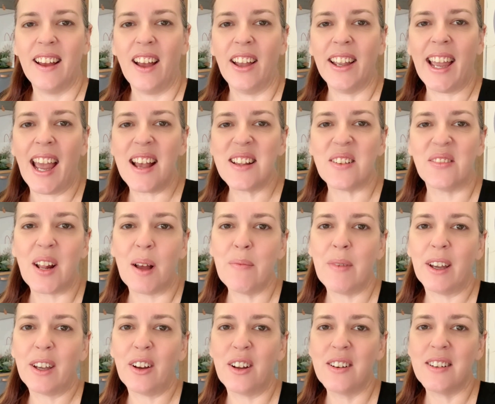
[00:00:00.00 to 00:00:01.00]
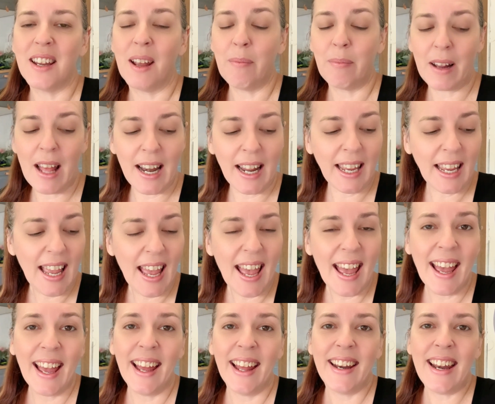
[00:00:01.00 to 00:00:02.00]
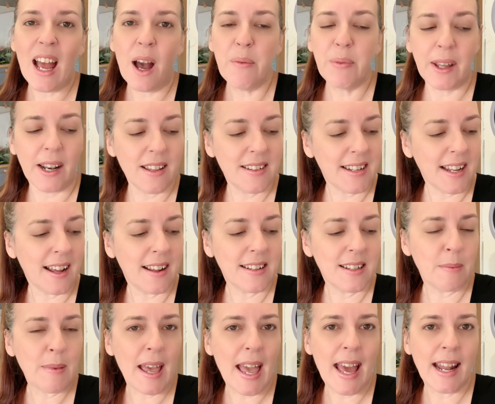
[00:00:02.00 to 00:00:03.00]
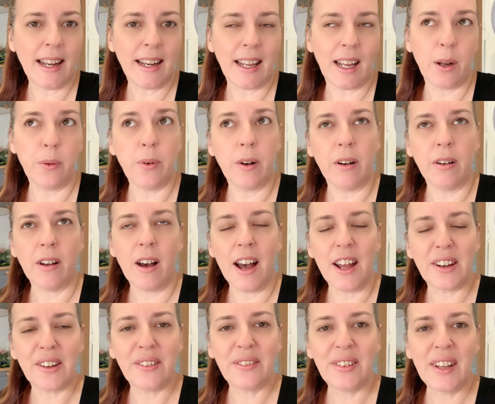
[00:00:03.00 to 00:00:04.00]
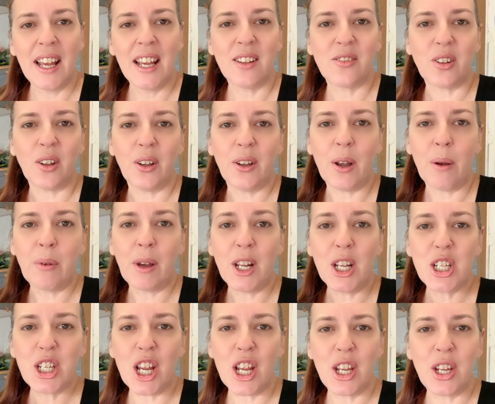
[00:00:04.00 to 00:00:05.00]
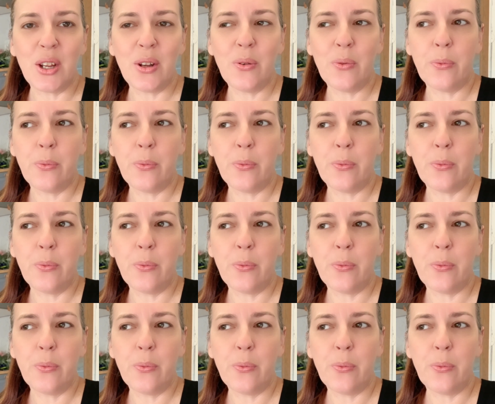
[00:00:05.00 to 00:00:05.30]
Okay, so I've done my content planning. Now I'm going to start some editing, well, kind of. So I'm going to show you